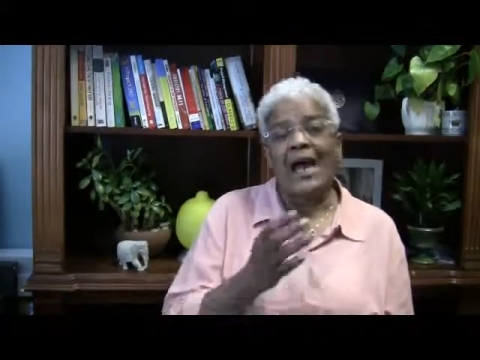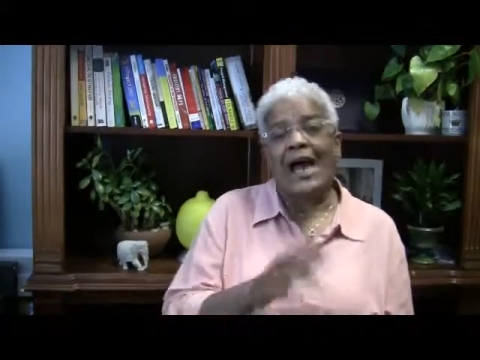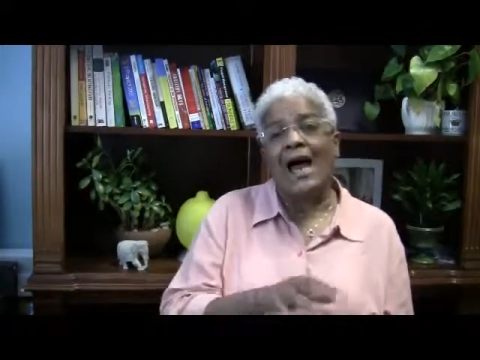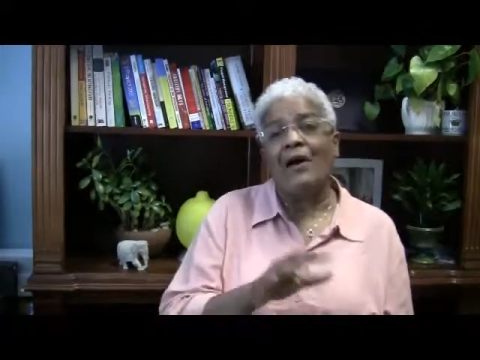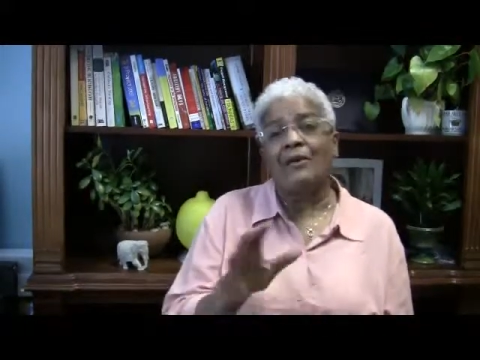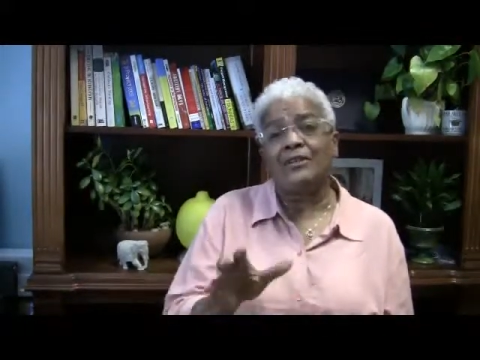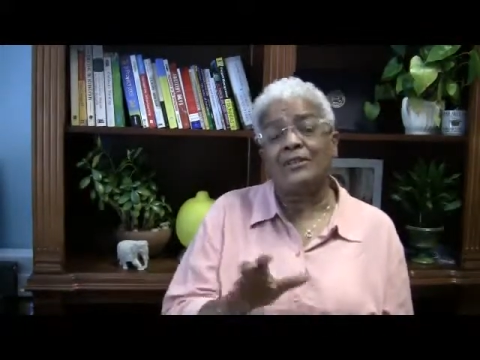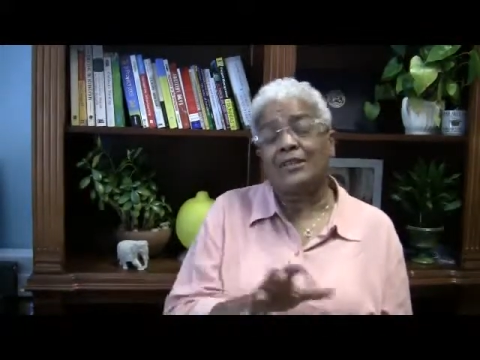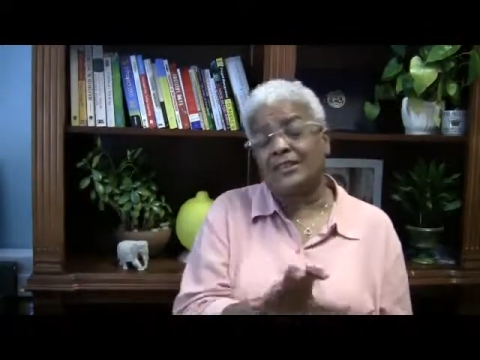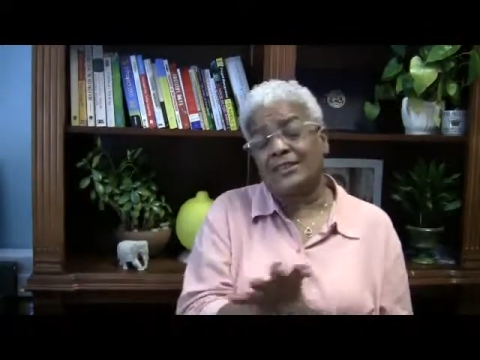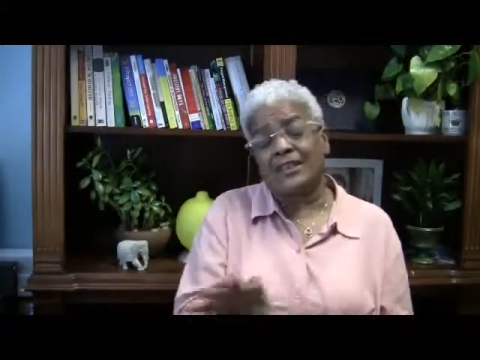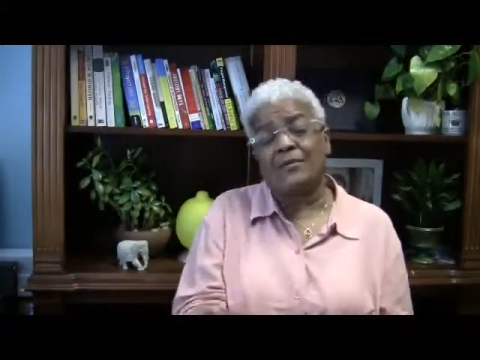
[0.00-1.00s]
How is it
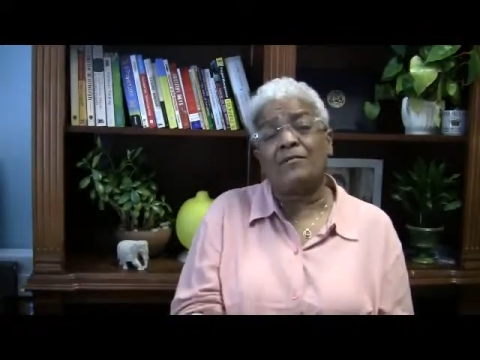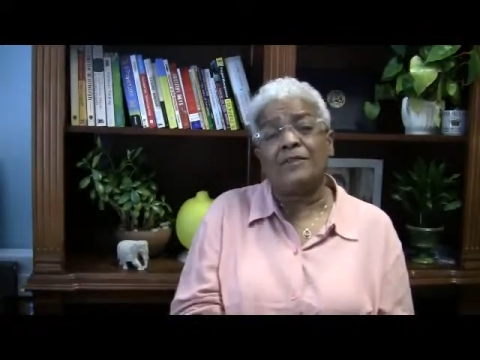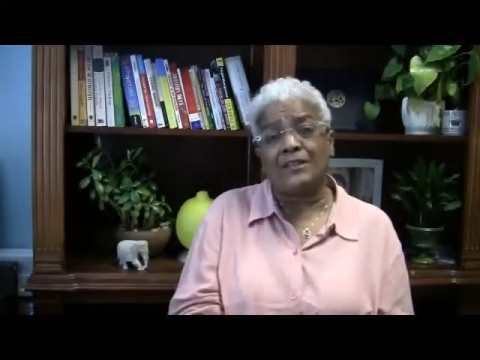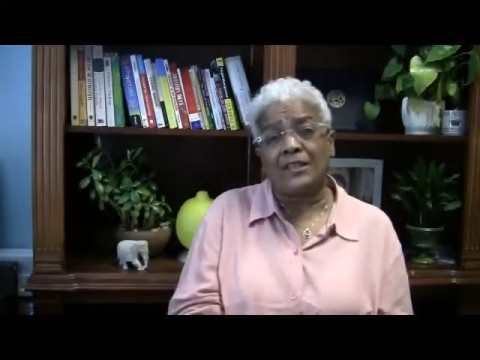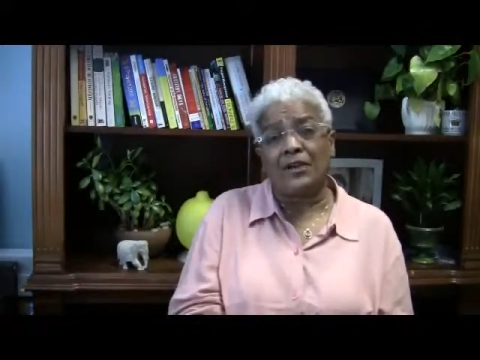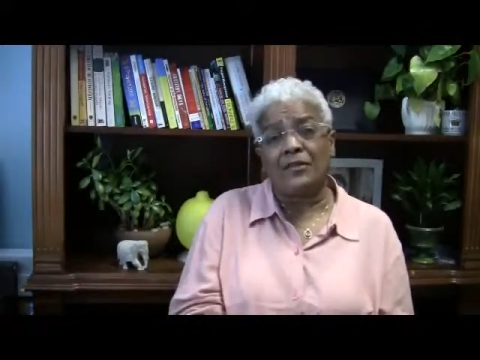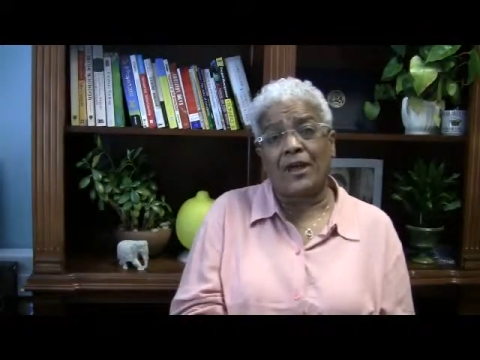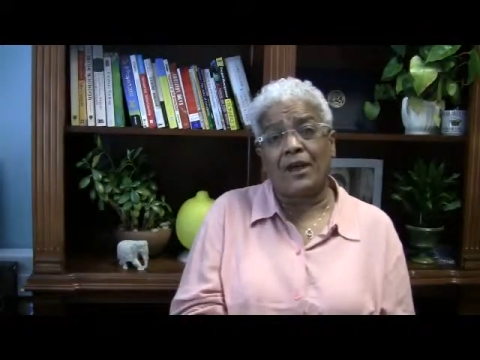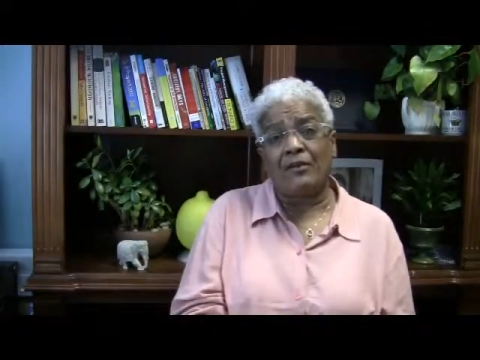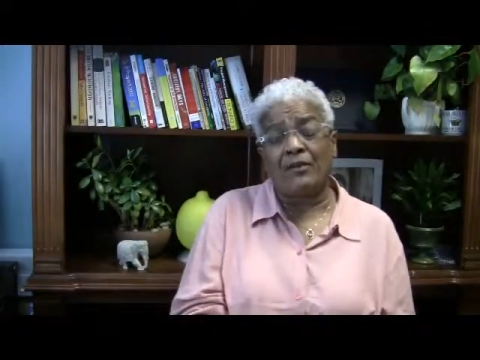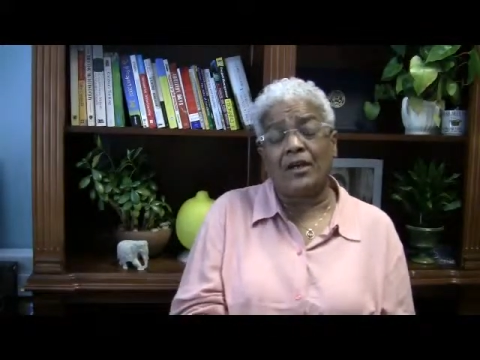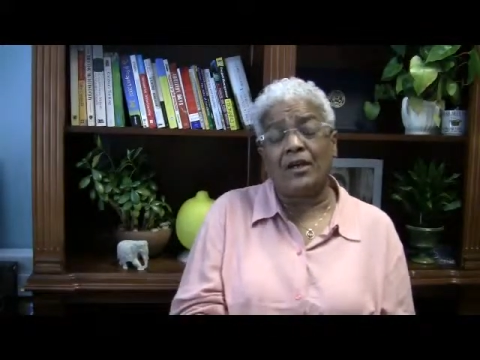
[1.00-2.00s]
that some of these health
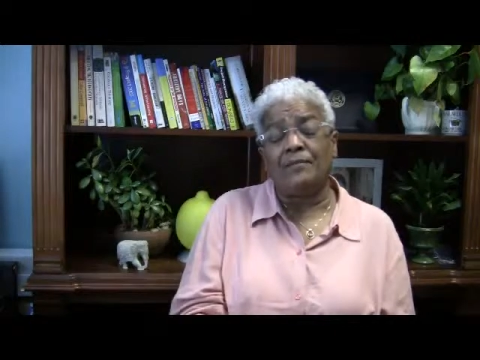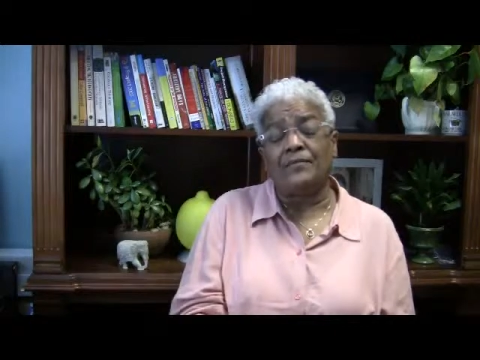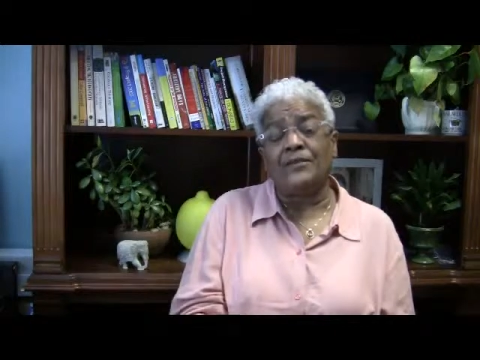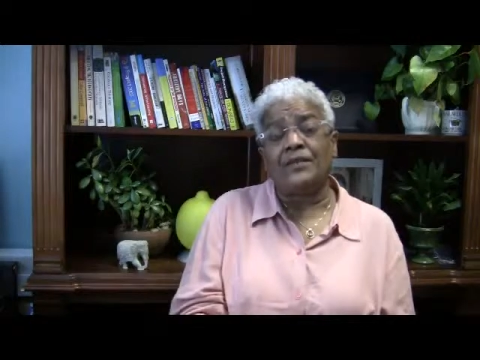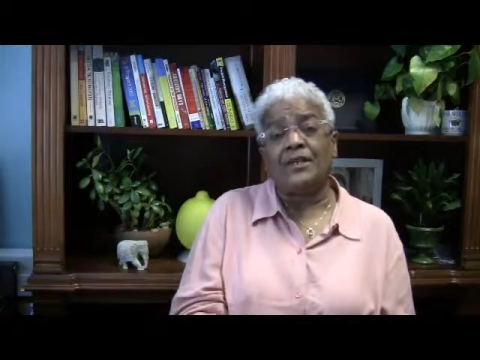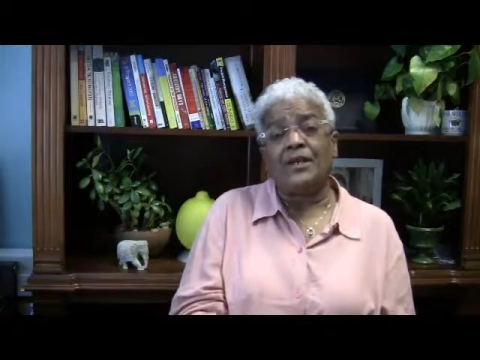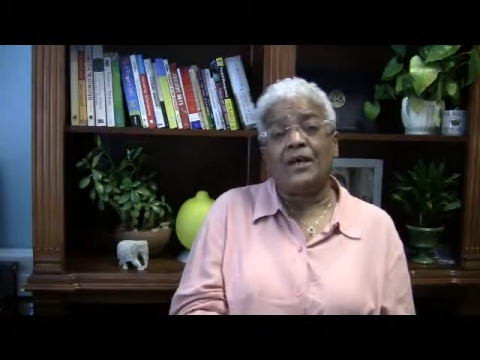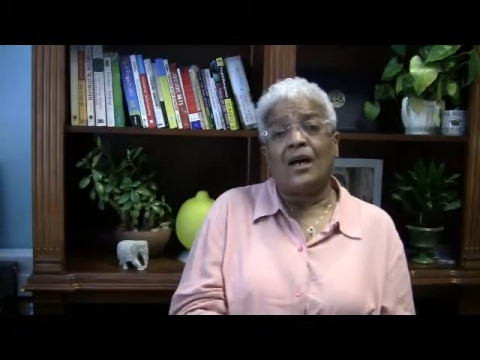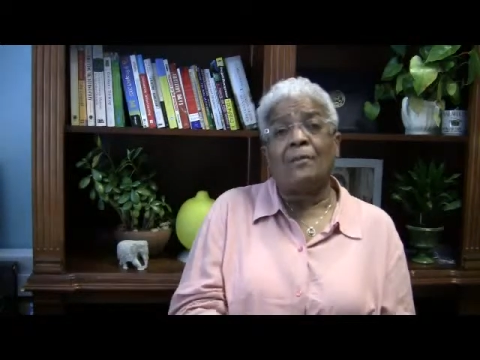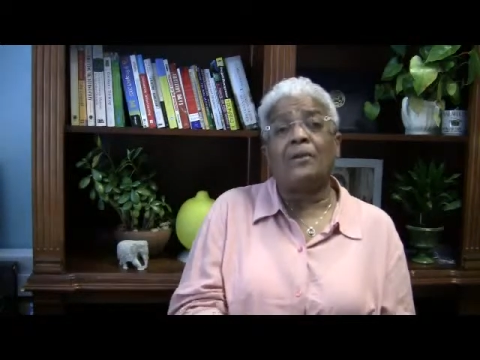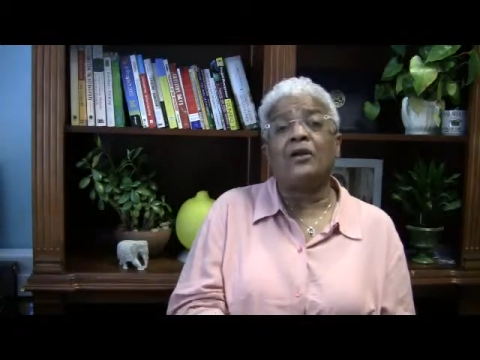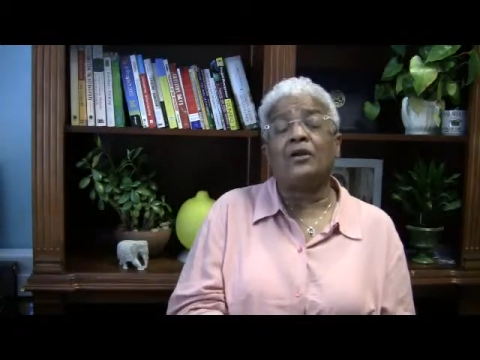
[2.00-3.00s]
outcomes
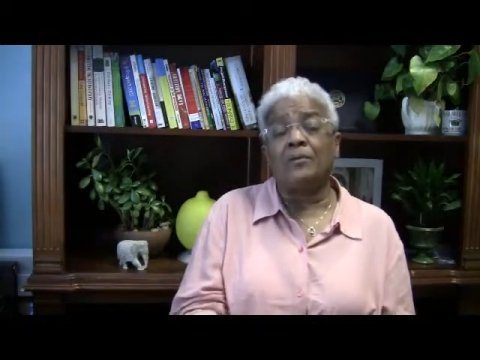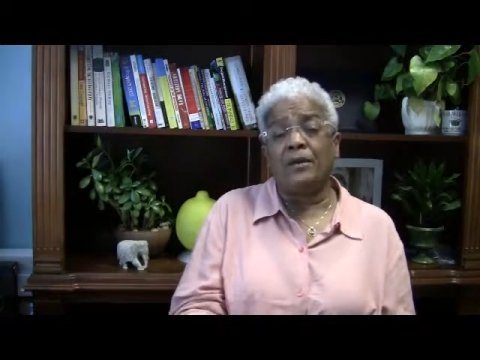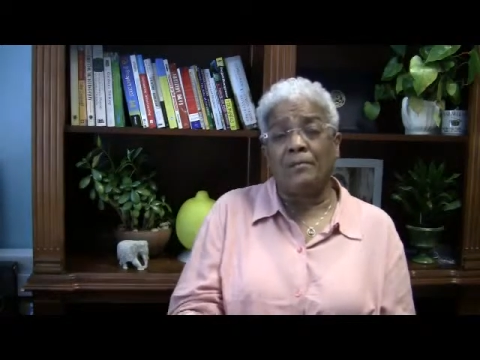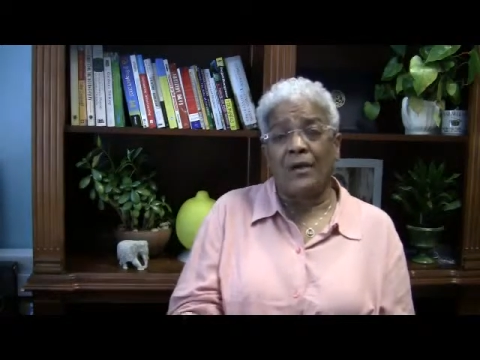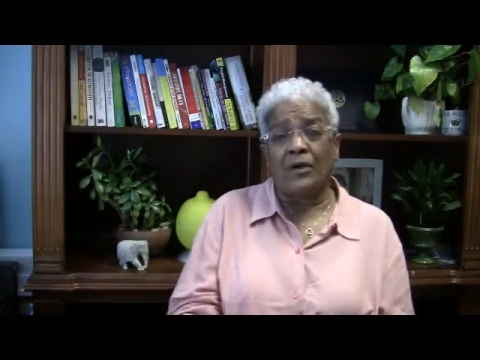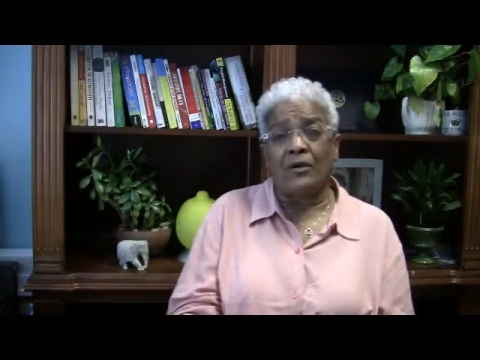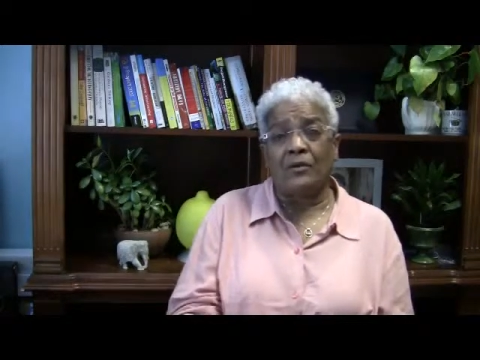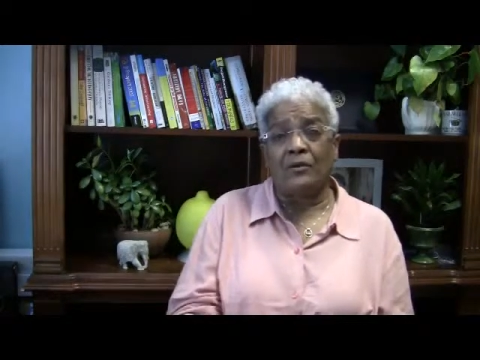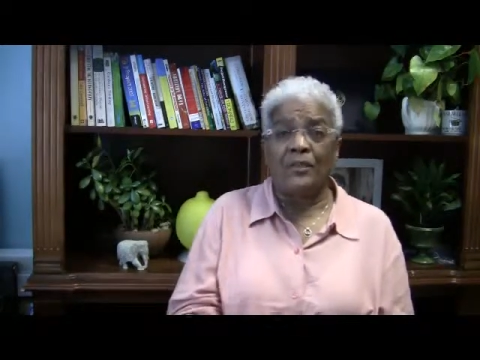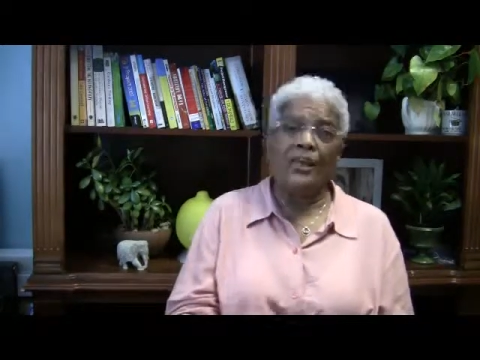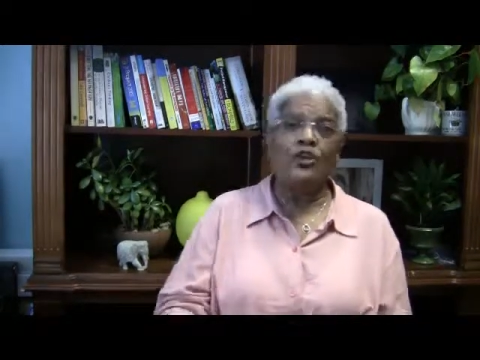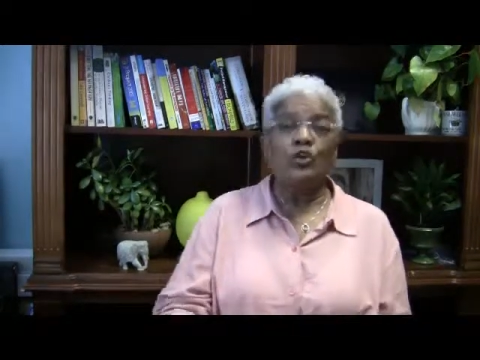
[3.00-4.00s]
appear to be better
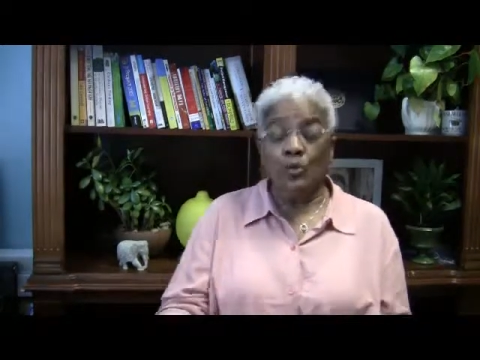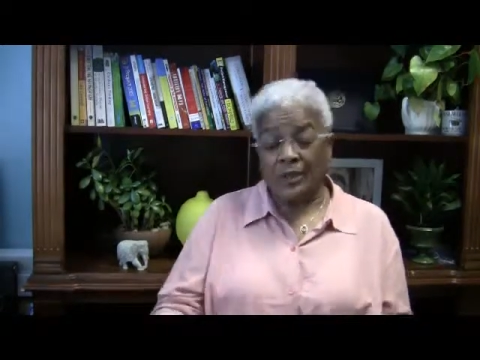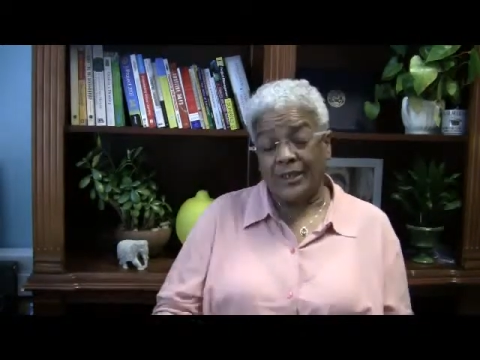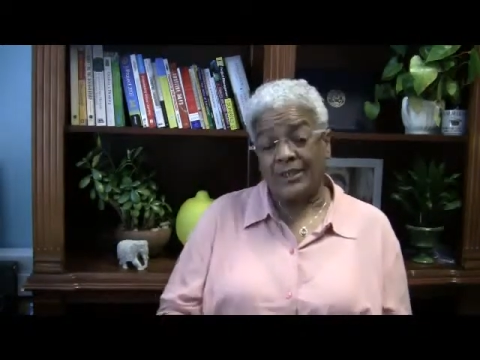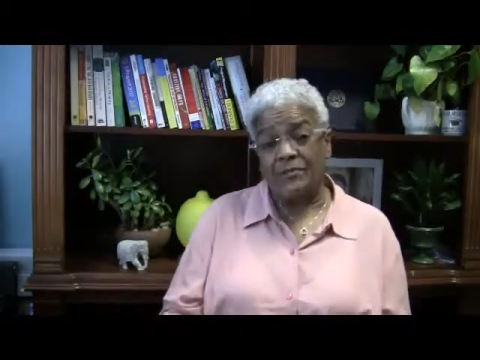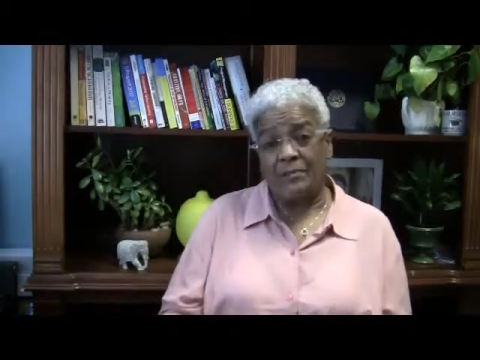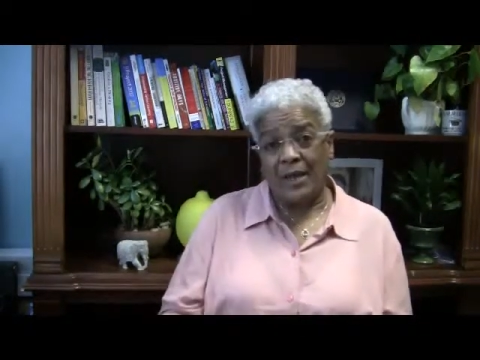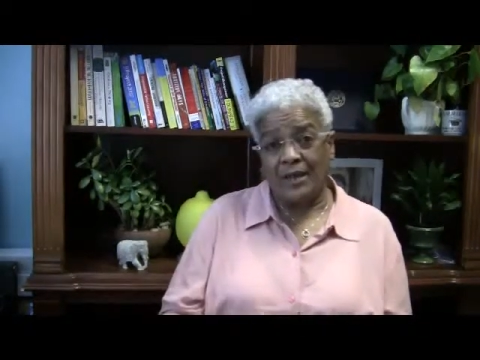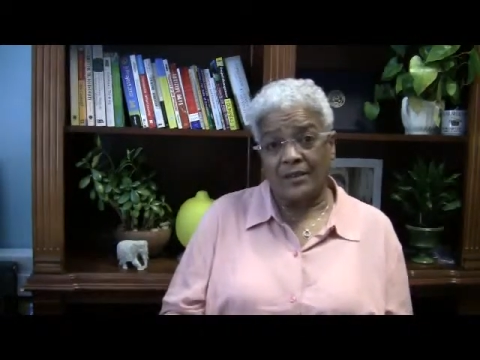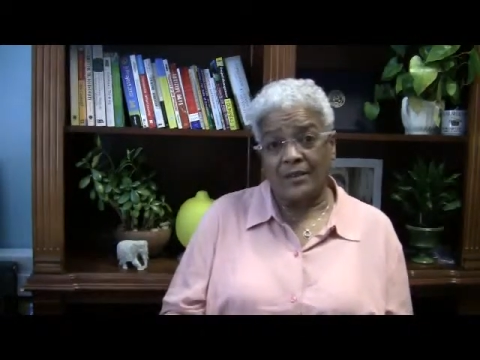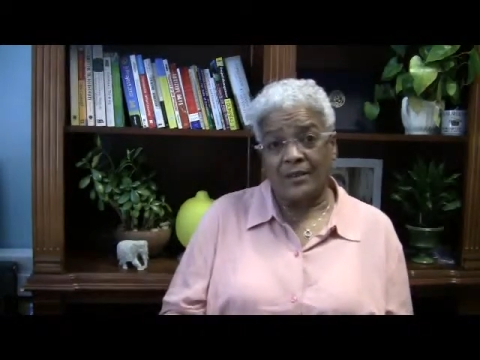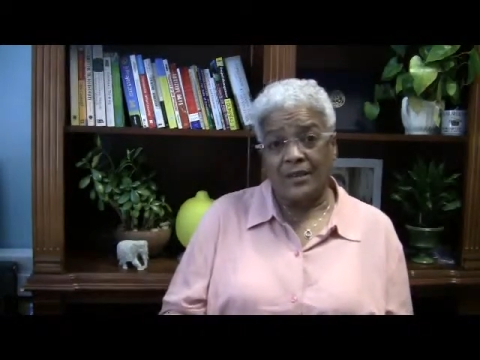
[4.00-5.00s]
than you would expect?